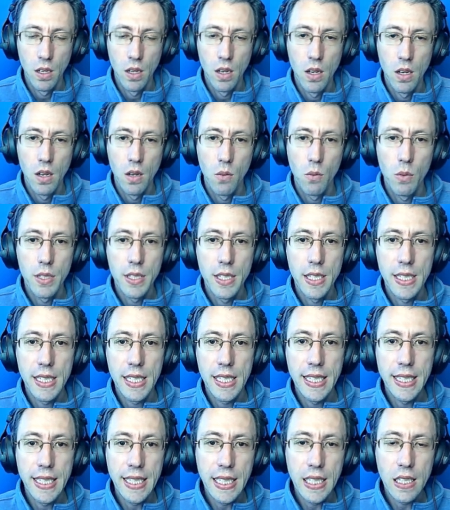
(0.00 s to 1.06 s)
which is a
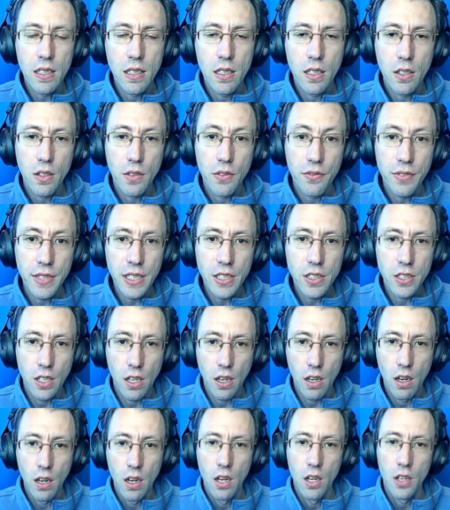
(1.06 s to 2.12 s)
neat little feature
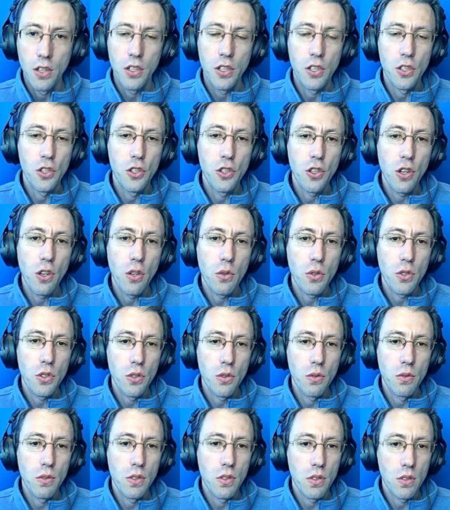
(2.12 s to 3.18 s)
to show
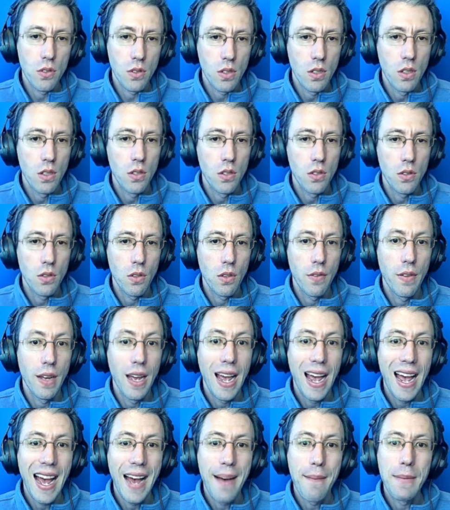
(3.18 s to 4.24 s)
students sort of
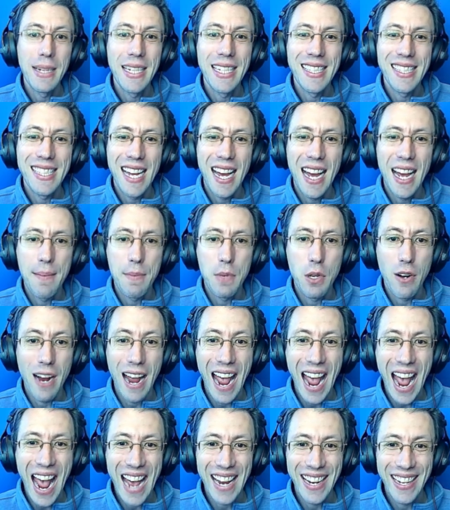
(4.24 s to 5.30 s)
how much time you're
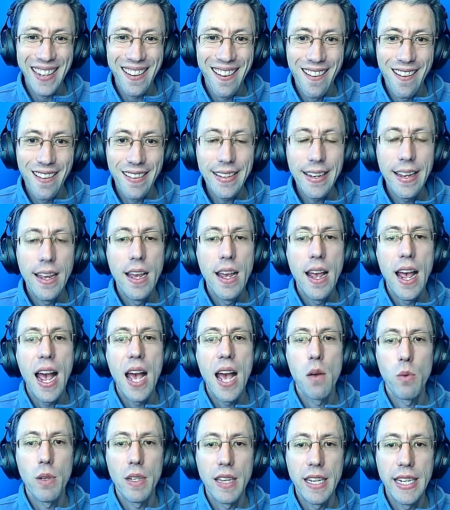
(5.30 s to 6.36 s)
adding on in
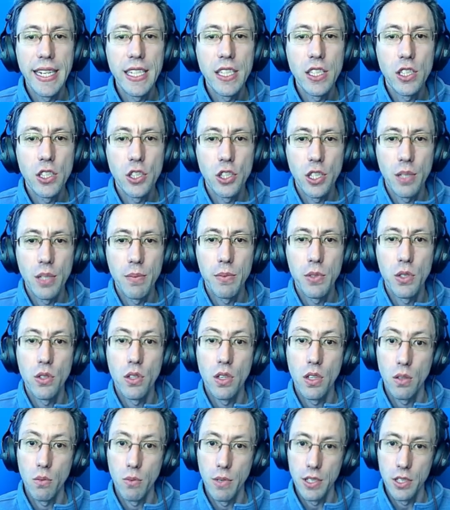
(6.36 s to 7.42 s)
relationship to the
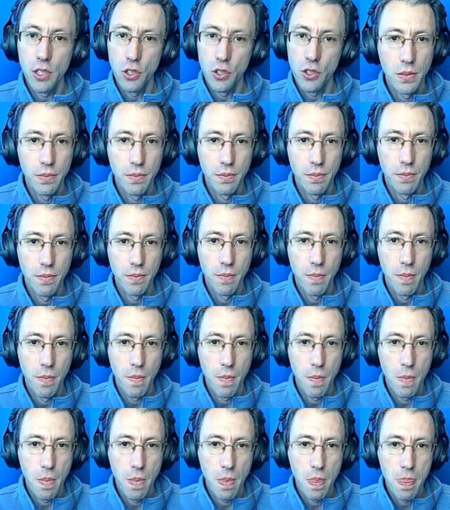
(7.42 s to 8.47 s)
original time.
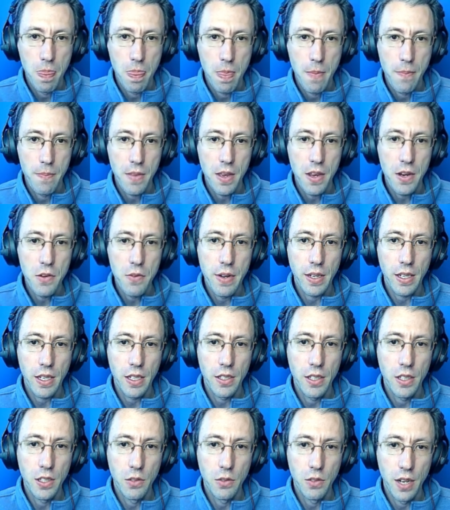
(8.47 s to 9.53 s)
And you hit
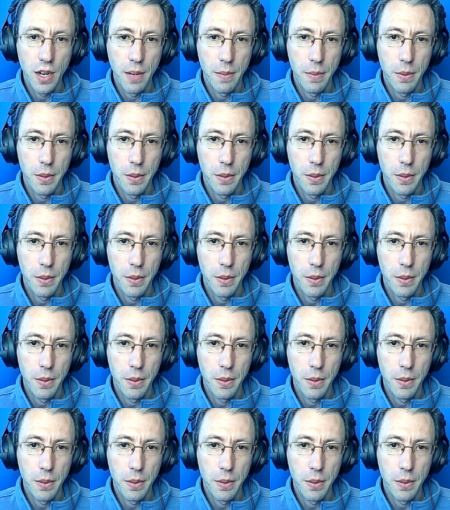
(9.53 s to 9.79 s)
continue timer.